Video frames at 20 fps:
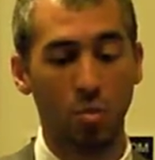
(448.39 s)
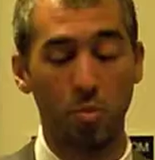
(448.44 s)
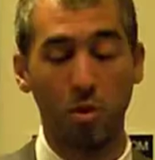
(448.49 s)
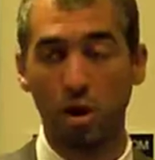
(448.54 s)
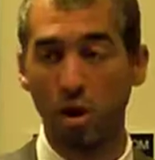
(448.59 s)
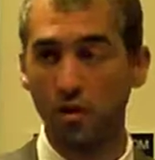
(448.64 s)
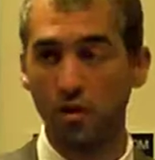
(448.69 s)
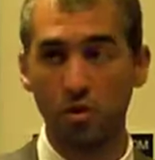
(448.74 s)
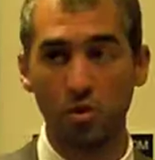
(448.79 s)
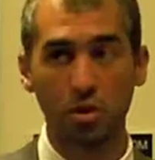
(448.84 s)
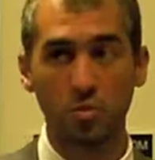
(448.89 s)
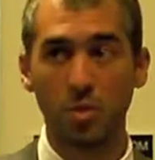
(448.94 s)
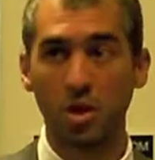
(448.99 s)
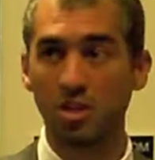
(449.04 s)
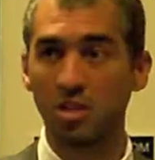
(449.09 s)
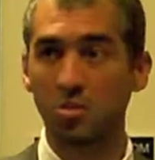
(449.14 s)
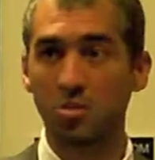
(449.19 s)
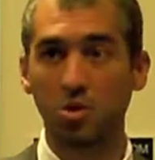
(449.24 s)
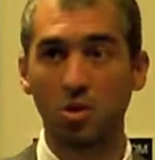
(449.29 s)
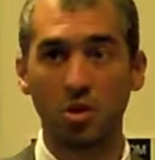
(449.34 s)
Part of the
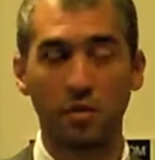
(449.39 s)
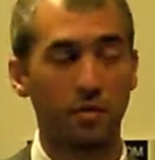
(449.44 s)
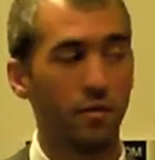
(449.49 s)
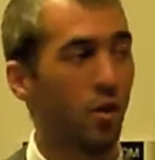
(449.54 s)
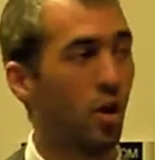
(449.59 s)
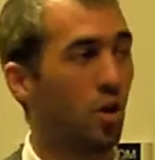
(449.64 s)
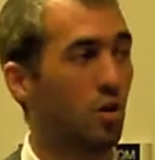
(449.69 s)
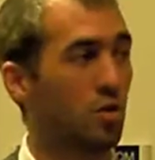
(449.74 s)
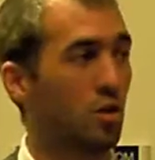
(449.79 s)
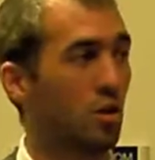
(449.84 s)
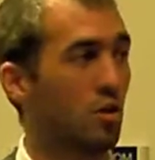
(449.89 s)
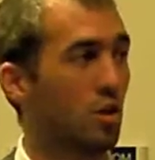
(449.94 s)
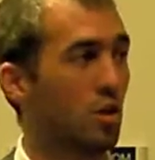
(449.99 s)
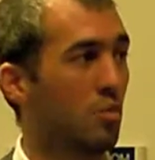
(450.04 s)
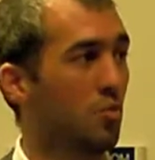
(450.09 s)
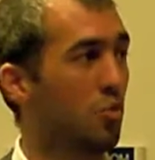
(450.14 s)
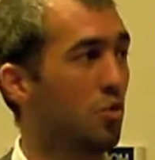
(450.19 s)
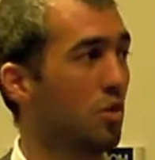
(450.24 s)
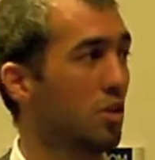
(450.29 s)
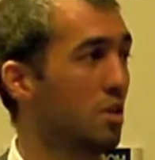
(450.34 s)
responsibility falls on the
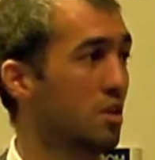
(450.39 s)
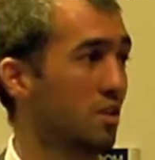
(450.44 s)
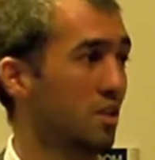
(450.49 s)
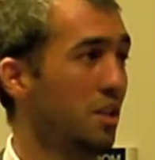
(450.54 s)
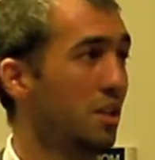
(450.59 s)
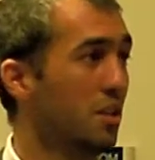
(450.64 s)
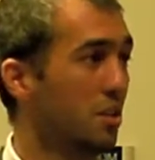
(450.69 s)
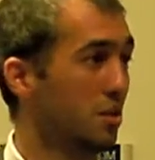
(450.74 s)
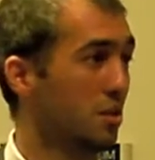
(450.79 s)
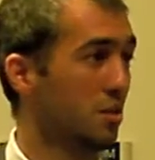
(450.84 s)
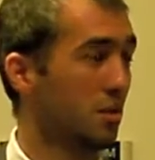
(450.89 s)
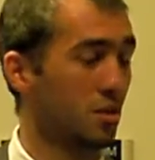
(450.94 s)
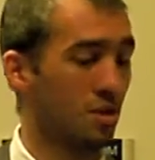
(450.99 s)
community's leaders,